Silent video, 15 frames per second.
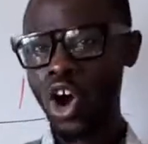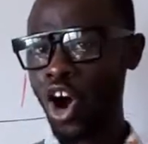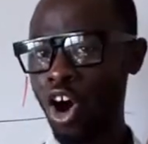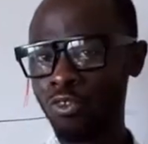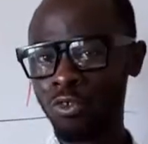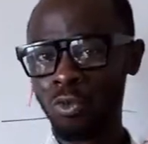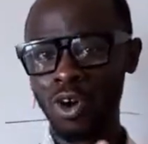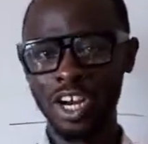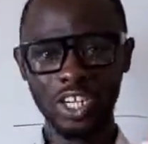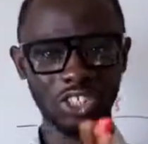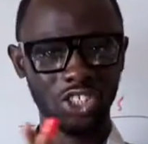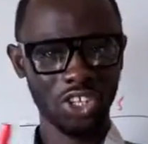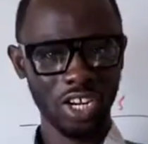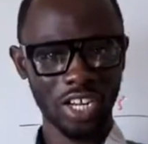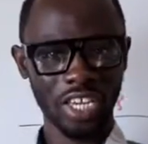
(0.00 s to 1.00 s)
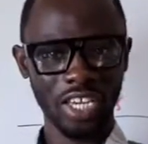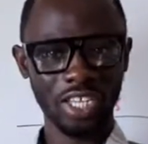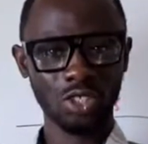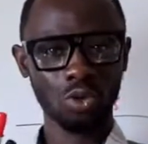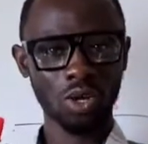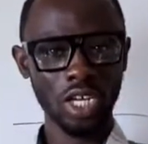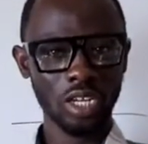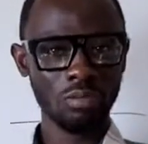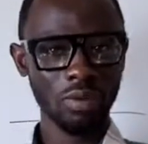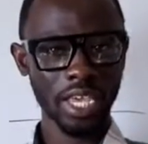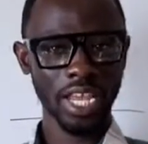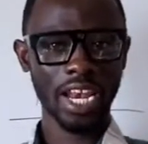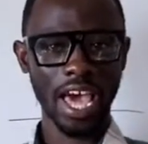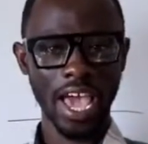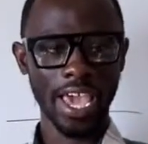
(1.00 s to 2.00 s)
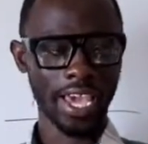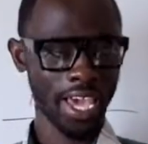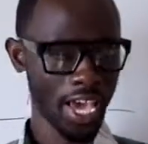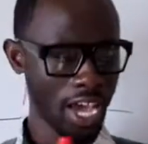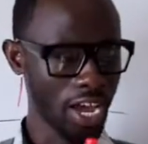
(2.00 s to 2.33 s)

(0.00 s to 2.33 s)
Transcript: of what a journey is going to be like